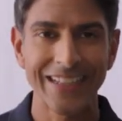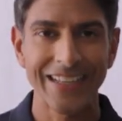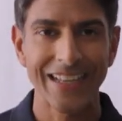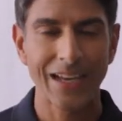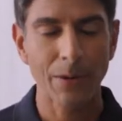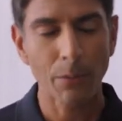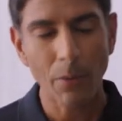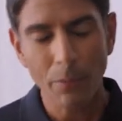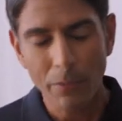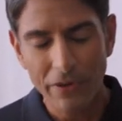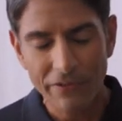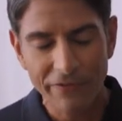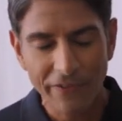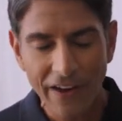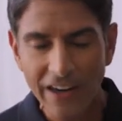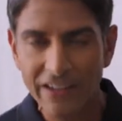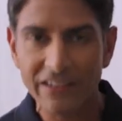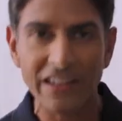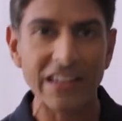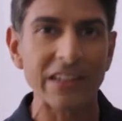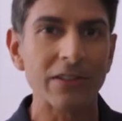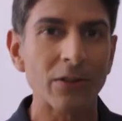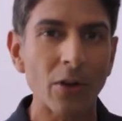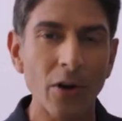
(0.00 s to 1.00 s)
And when we
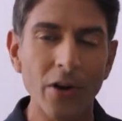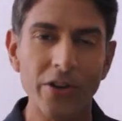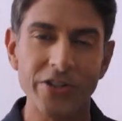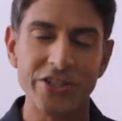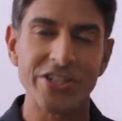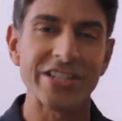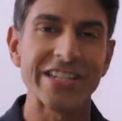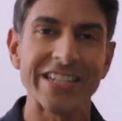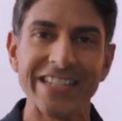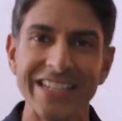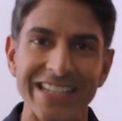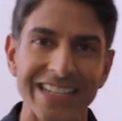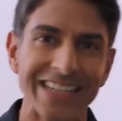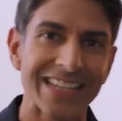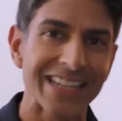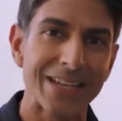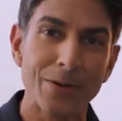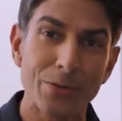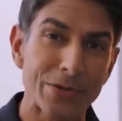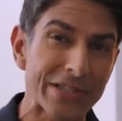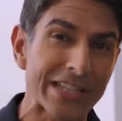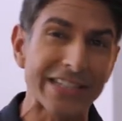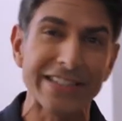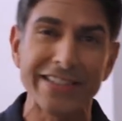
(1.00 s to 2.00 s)
finally launched, it
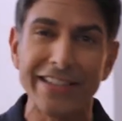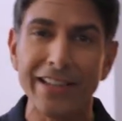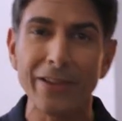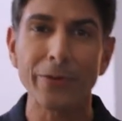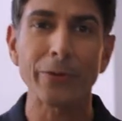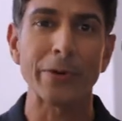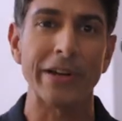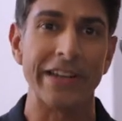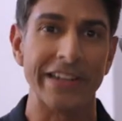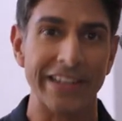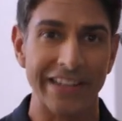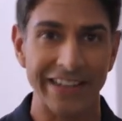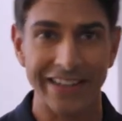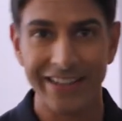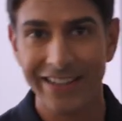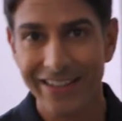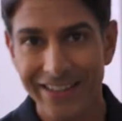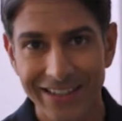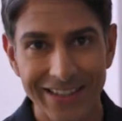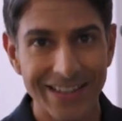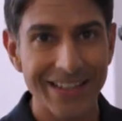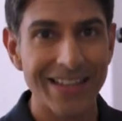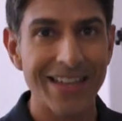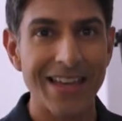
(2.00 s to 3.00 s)
was exhilarating.
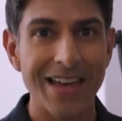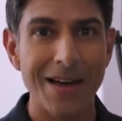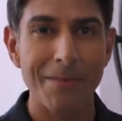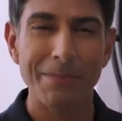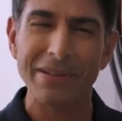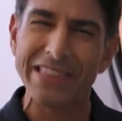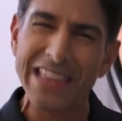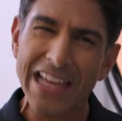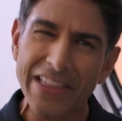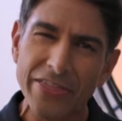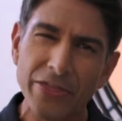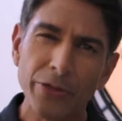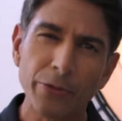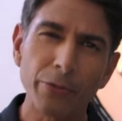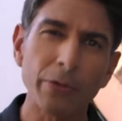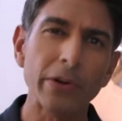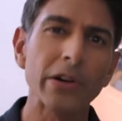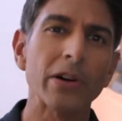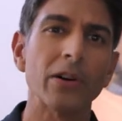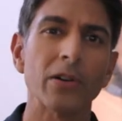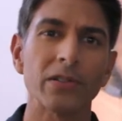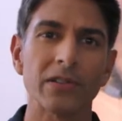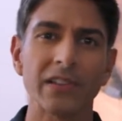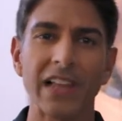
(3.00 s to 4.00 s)
But that
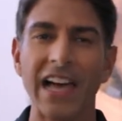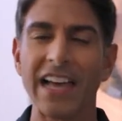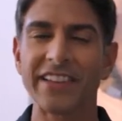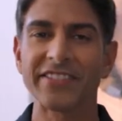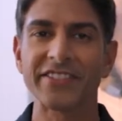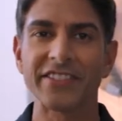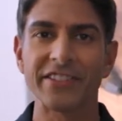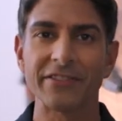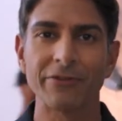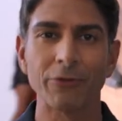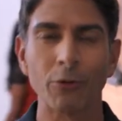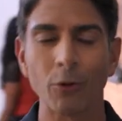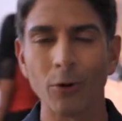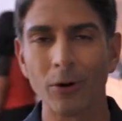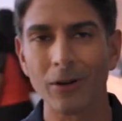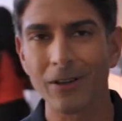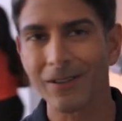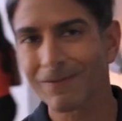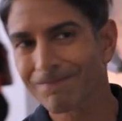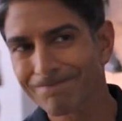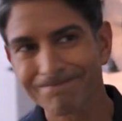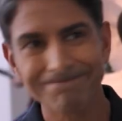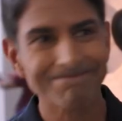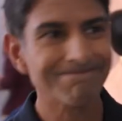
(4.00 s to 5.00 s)
thrill lasted
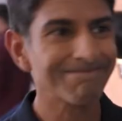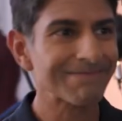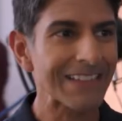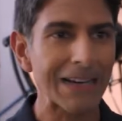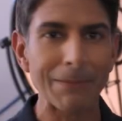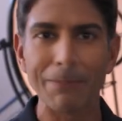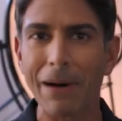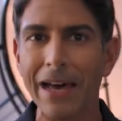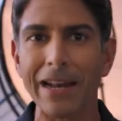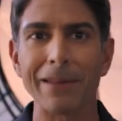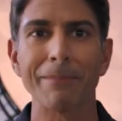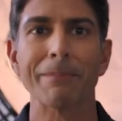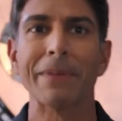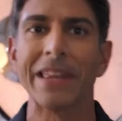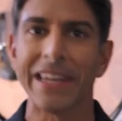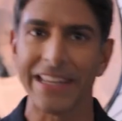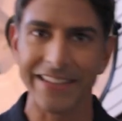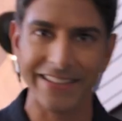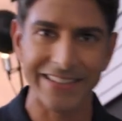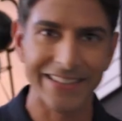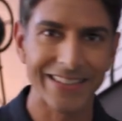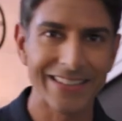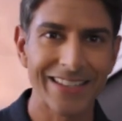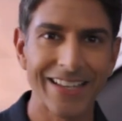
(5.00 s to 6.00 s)
for about a
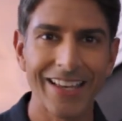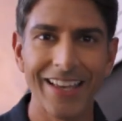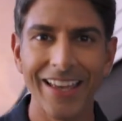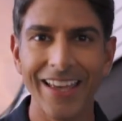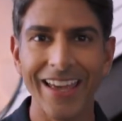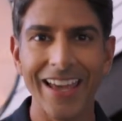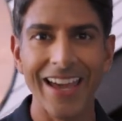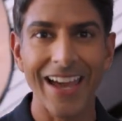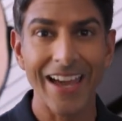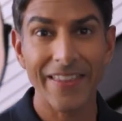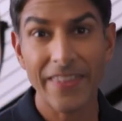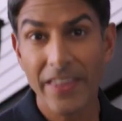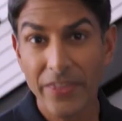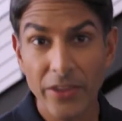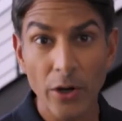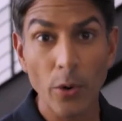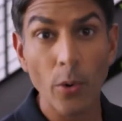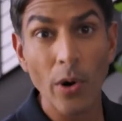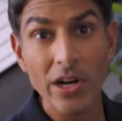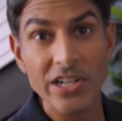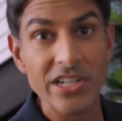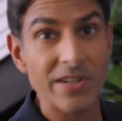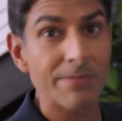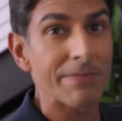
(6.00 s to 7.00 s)
minute. And then the
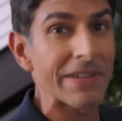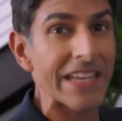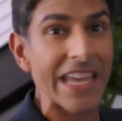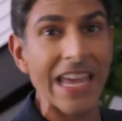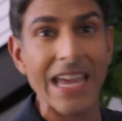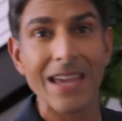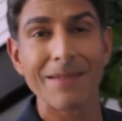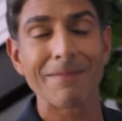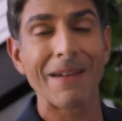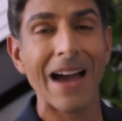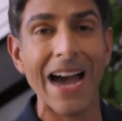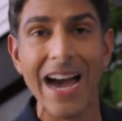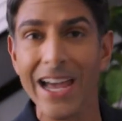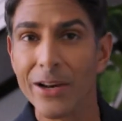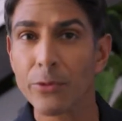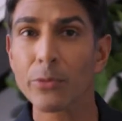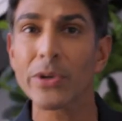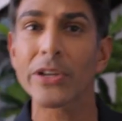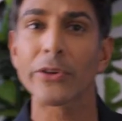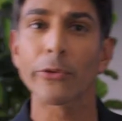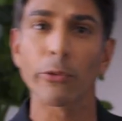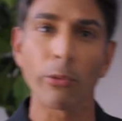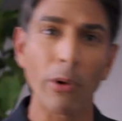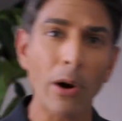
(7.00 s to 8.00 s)
question became, how do
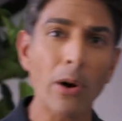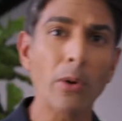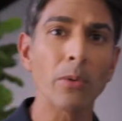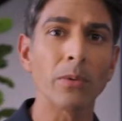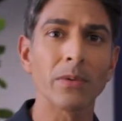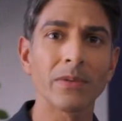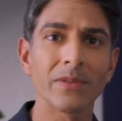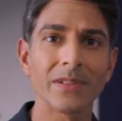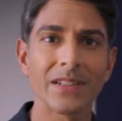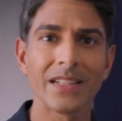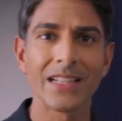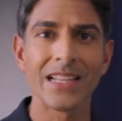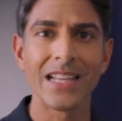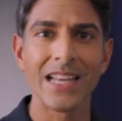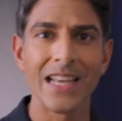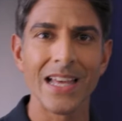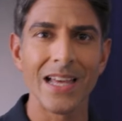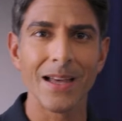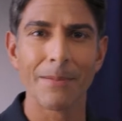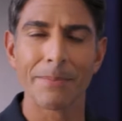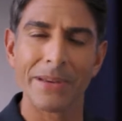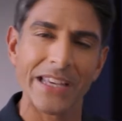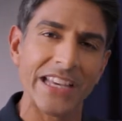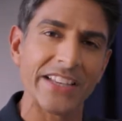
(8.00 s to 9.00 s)
we grow?
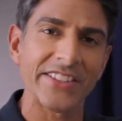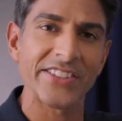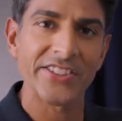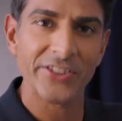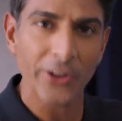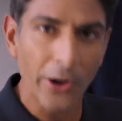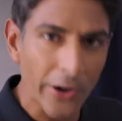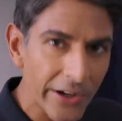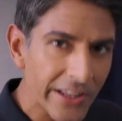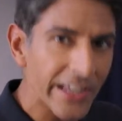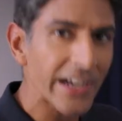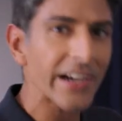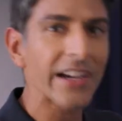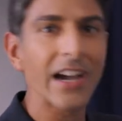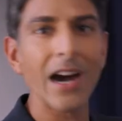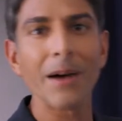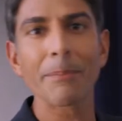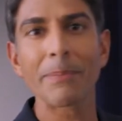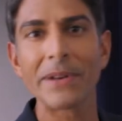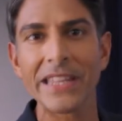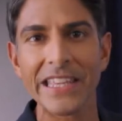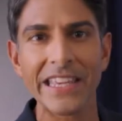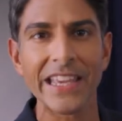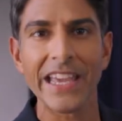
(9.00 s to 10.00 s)
Because starting a
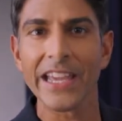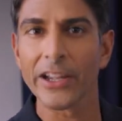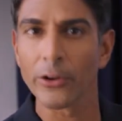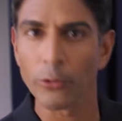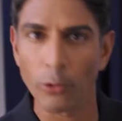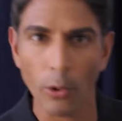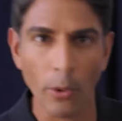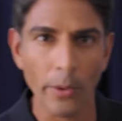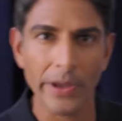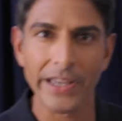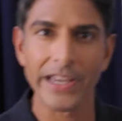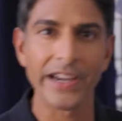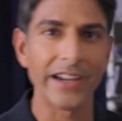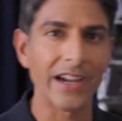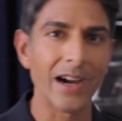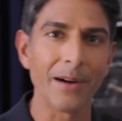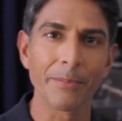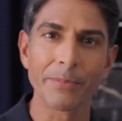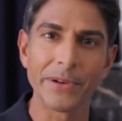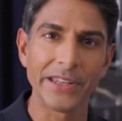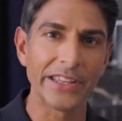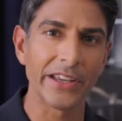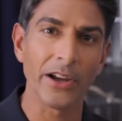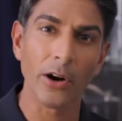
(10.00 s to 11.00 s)
company and growing a
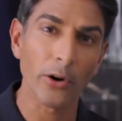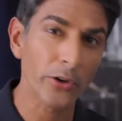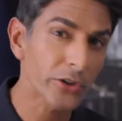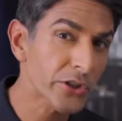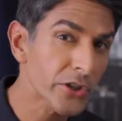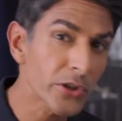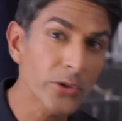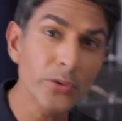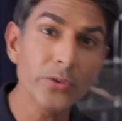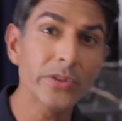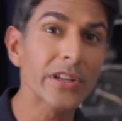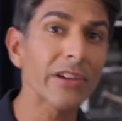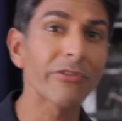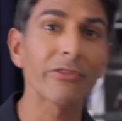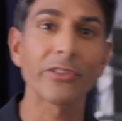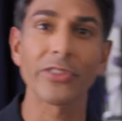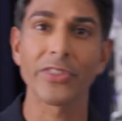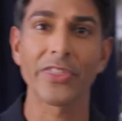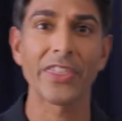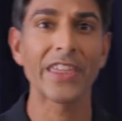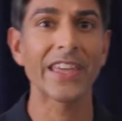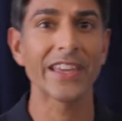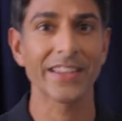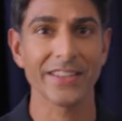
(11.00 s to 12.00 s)
company are two
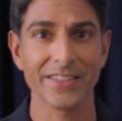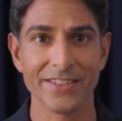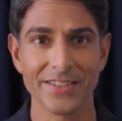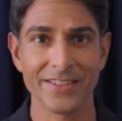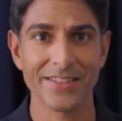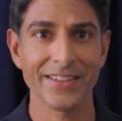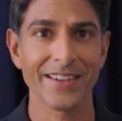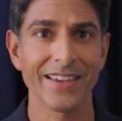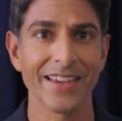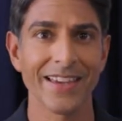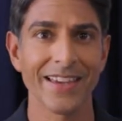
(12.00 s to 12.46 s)
different things.